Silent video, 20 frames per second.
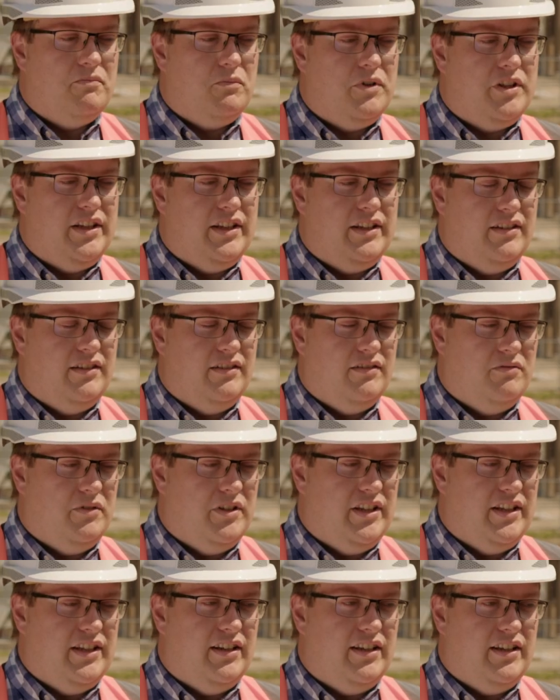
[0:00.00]

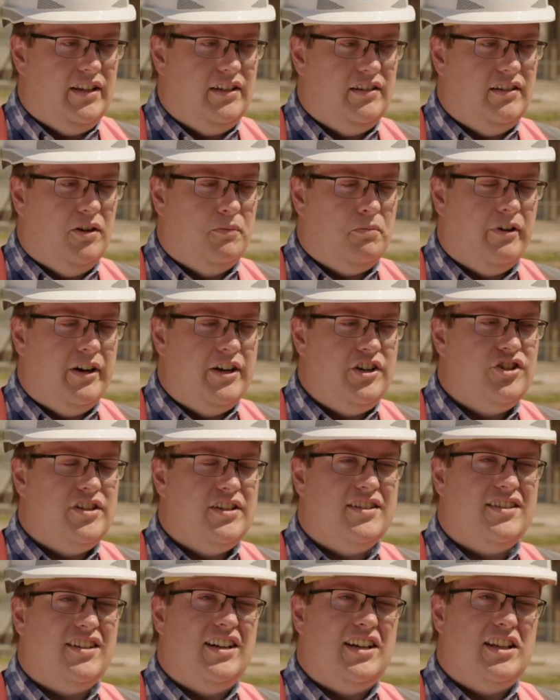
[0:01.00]
within the
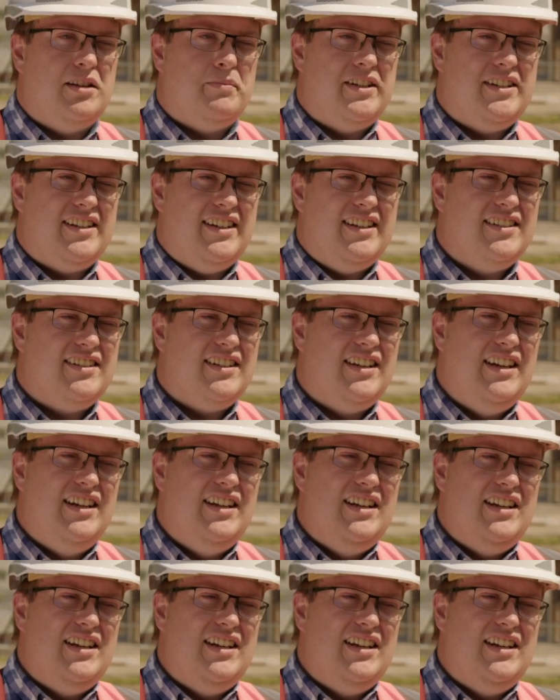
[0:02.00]
operations side of the business.